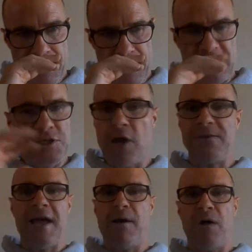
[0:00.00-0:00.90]
And there's no
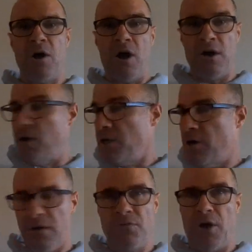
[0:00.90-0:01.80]
doubt,
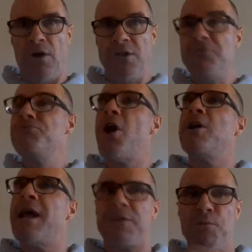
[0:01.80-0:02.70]
there's
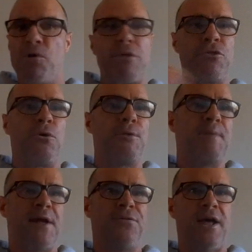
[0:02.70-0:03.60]
no doubt the more I thought
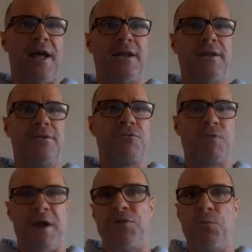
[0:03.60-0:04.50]
about that
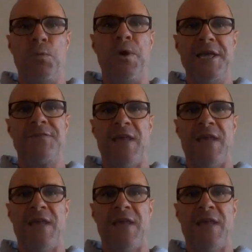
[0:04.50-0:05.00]
throughout the week,